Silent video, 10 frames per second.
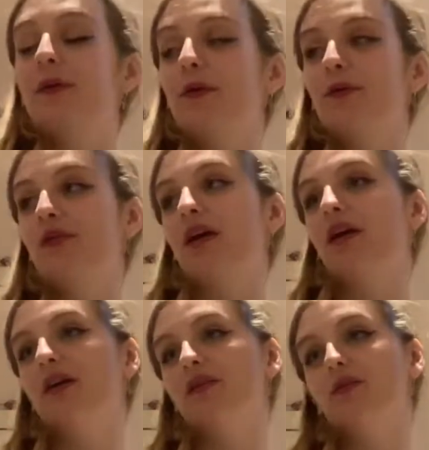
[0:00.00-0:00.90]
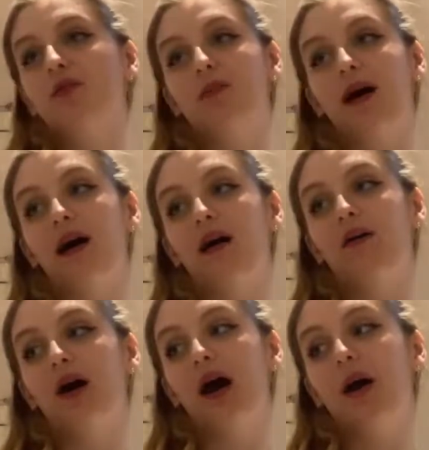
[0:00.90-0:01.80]
will also talk
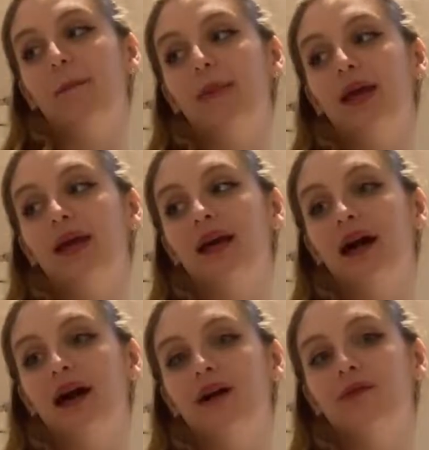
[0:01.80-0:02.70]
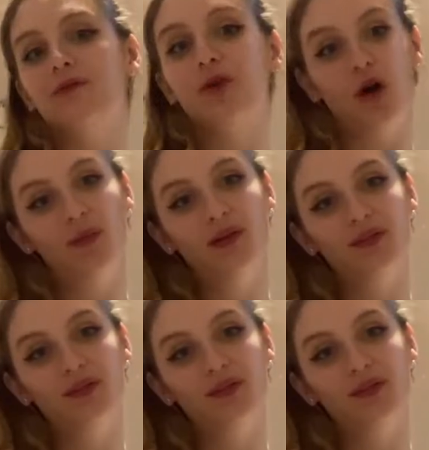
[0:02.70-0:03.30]
about me and Rob.